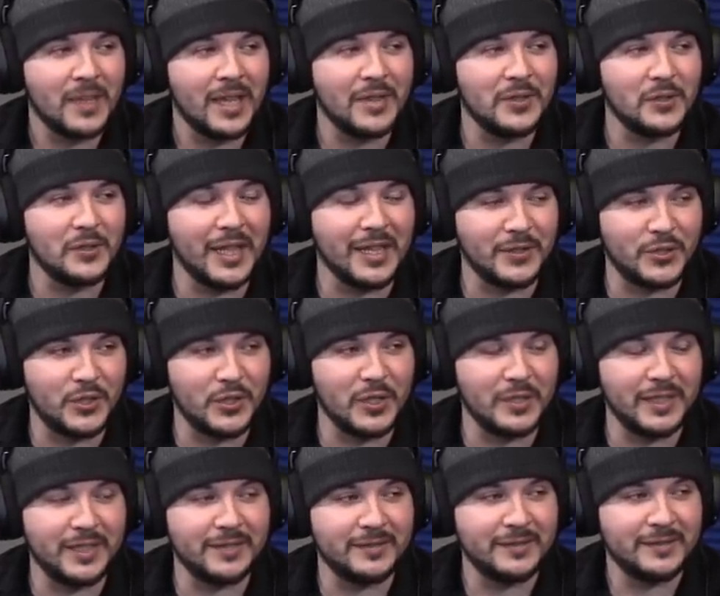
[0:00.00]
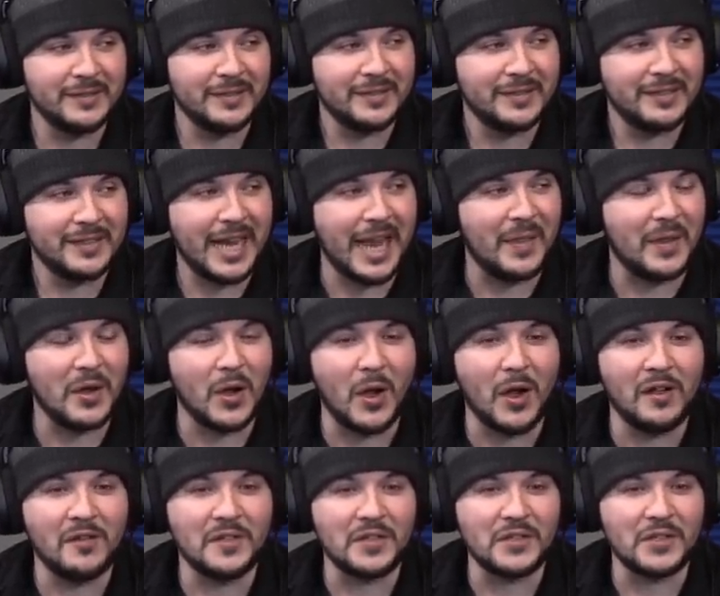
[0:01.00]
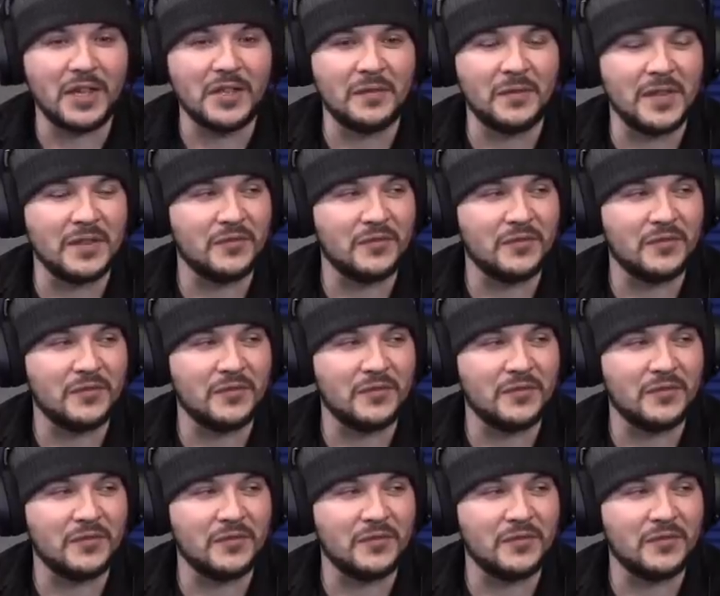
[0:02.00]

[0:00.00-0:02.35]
and you're like chilling, and then all of a sudden